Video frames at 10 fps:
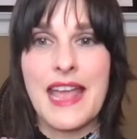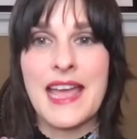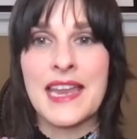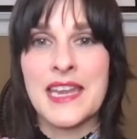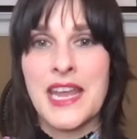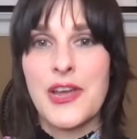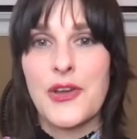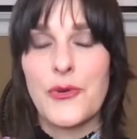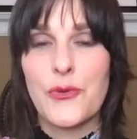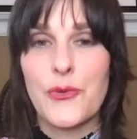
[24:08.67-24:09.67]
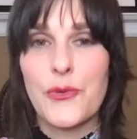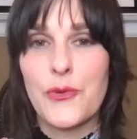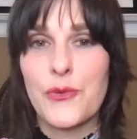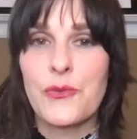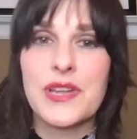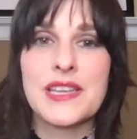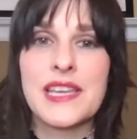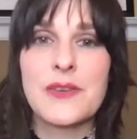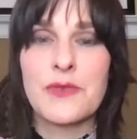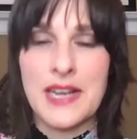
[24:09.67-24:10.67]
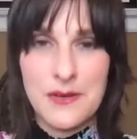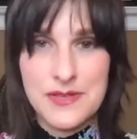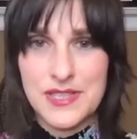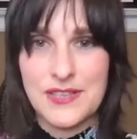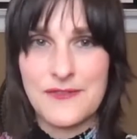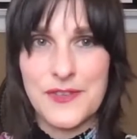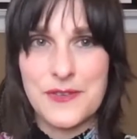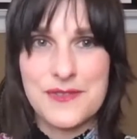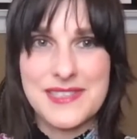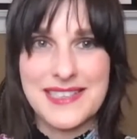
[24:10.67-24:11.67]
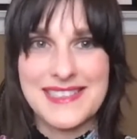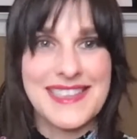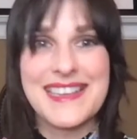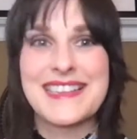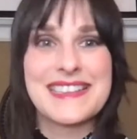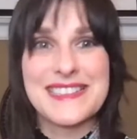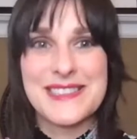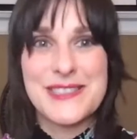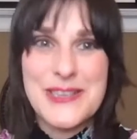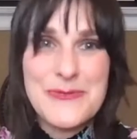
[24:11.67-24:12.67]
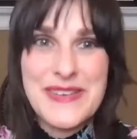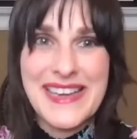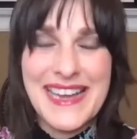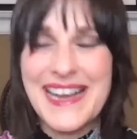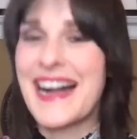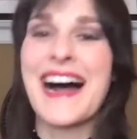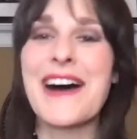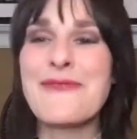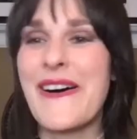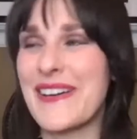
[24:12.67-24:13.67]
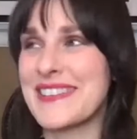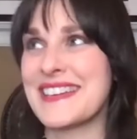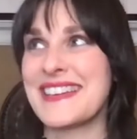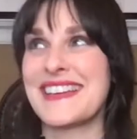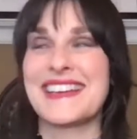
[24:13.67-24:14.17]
And really, when I was confused and snooping on the,